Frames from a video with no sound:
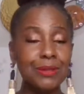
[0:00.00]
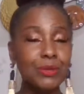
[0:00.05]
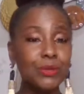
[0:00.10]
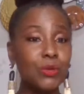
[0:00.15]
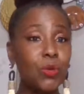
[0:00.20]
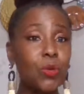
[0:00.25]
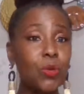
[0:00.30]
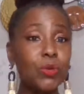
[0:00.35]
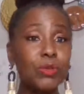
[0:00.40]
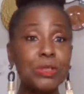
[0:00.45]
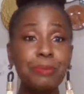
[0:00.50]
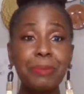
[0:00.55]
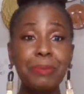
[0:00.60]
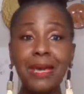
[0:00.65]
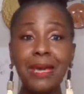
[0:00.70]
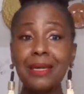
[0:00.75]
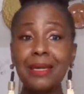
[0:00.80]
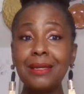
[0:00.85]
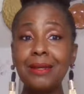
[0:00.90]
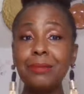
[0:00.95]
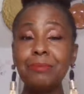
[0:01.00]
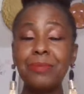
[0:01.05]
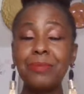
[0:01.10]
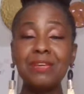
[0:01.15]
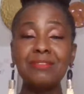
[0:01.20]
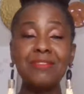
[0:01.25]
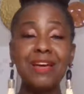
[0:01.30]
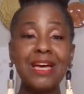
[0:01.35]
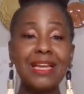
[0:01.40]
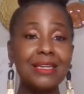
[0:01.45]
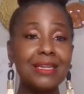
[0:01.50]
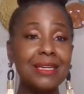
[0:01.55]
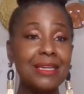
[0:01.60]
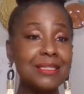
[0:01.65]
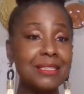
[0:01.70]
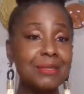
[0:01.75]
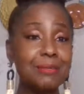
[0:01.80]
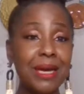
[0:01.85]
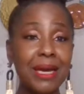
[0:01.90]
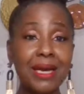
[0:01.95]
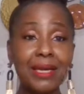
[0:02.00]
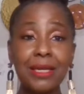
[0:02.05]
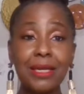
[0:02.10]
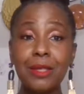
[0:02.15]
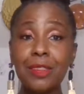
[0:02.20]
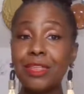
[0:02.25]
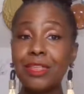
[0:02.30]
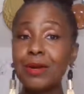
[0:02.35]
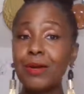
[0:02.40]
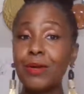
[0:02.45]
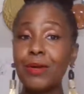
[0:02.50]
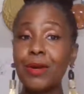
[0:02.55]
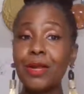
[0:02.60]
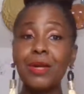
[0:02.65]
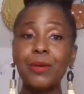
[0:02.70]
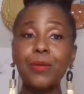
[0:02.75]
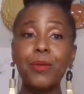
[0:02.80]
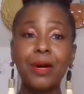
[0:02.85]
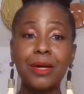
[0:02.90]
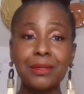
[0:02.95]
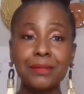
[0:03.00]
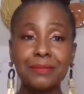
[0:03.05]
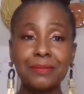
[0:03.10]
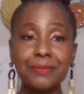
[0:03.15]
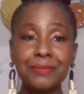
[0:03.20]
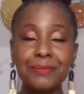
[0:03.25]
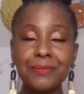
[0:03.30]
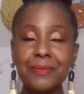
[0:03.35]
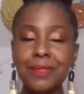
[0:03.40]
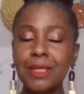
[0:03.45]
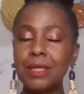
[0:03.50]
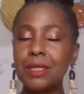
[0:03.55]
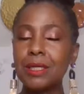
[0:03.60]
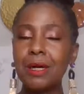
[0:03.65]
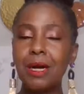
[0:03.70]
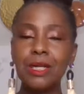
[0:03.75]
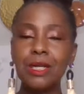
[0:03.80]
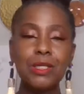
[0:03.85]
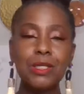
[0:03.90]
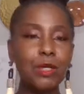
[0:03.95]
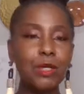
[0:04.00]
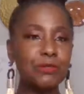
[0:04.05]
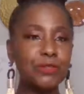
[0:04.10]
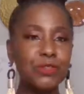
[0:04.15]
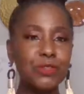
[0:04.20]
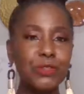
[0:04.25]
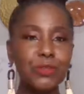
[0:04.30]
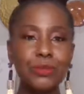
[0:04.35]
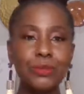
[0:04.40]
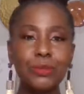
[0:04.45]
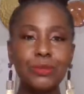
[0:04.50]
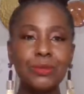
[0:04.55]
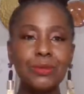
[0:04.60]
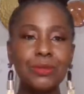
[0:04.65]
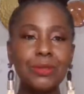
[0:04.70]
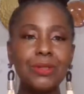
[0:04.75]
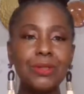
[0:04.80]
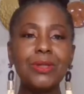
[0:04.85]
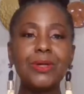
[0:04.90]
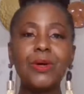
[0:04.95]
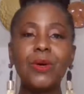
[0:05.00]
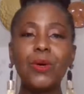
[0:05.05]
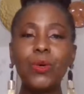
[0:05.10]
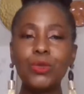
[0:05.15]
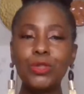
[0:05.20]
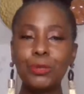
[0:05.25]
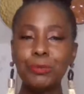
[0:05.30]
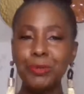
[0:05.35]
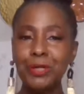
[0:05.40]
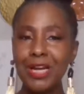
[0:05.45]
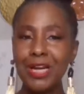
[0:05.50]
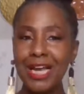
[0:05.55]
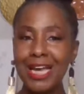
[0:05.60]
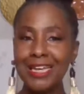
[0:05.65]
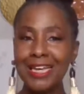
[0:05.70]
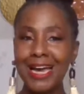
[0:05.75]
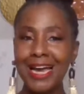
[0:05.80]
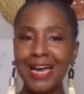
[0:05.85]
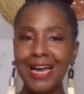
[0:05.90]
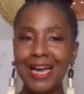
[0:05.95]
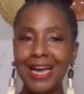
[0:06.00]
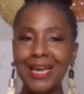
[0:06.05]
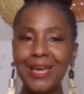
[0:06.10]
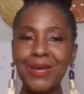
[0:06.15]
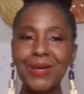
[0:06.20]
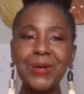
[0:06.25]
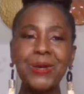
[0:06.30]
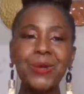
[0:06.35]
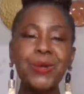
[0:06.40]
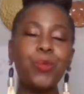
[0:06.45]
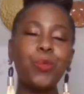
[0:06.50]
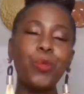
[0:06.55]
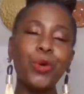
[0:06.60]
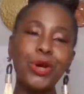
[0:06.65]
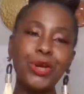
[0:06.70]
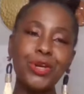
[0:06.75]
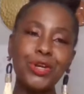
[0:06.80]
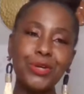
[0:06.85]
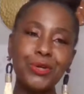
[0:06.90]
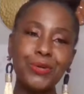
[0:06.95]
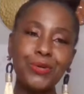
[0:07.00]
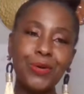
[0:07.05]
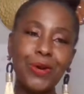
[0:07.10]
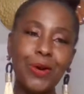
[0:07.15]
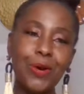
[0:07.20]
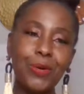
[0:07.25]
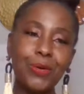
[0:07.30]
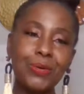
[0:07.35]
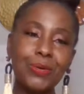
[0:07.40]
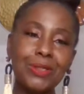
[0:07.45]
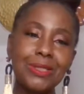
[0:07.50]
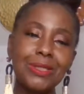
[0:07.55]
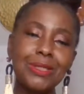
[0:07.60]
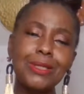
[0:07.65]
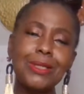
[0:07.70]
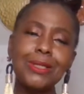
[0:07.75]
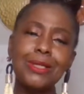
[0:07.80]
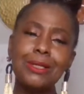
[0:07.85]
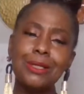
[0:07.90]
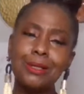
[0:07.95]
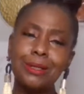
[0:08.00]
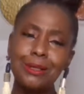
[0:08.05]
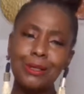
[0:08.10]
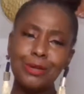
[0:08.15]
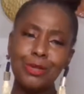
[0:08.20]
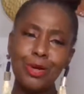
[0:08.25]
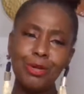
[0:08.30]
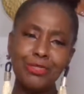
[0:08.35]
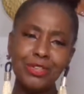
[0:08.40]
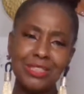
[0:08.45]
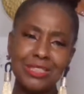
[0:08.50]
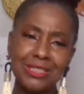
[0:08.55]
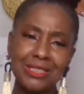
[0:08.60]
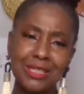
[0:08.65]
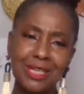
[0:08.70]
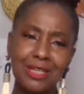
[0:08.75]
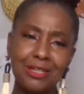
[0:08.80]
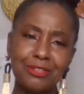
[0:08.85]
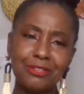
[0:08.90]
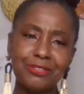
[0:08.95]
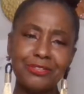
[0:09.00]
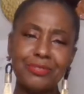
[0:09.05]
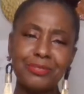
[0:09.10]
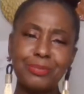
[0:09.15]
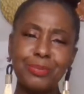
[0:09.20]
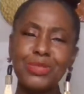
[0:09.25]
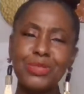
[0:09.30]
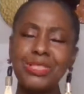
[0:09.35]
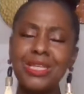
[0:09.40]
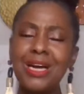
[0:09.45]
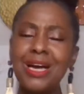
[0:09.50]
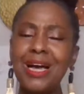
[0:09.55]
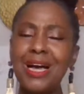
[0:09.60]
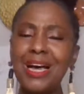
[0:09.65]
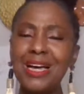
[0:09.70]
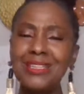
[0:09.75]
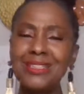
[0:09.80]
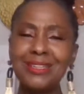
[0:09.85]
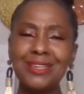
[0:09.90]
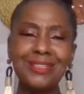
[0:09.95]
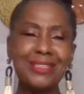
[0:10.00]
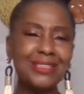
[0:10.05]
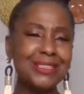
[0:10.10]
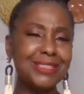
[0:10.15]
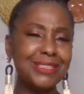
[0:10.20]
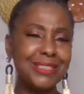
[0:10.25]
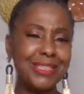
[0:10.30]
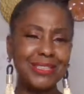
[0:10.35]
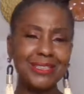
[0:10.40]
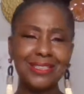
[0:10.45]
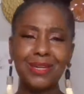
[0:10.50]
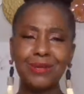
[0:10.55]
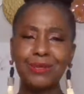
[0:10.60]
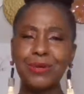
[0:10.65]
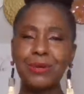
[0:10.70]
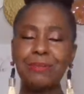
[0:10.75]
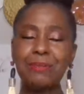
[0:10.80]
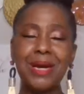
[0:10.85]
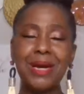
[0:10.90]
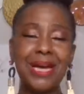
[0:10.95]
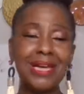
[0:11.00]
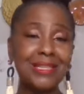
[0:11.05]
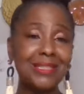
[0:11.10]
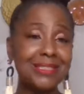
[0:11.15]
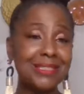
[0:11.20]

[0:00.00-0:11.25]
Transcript: Don't depend on being validated by anything or anyone. God loves you. Hold up your head high. Wear your crown. Love yourself. Put your hand on your chest and remind